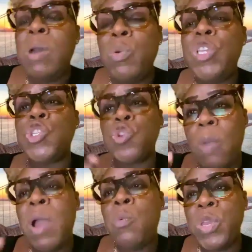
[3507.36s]
But we
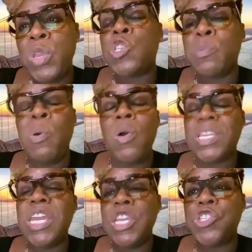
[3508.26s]
show up and we
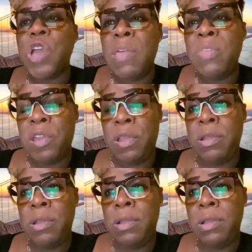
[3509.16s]
support each other.